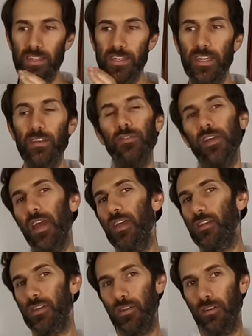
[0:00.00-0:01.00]

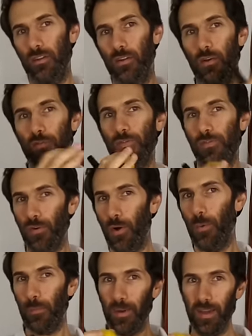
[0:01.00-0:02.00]
deviation
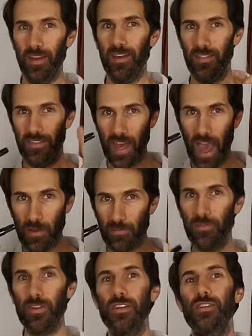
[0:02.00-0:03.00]
from the
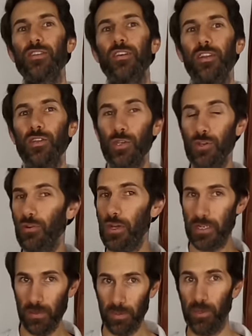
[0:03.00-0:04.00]
average
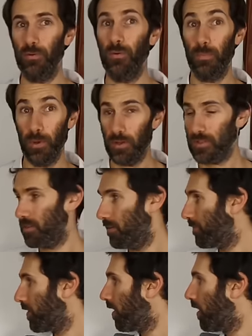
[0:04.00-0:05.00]
neurotypical
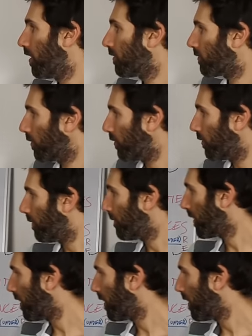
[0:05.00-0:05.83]
person. So,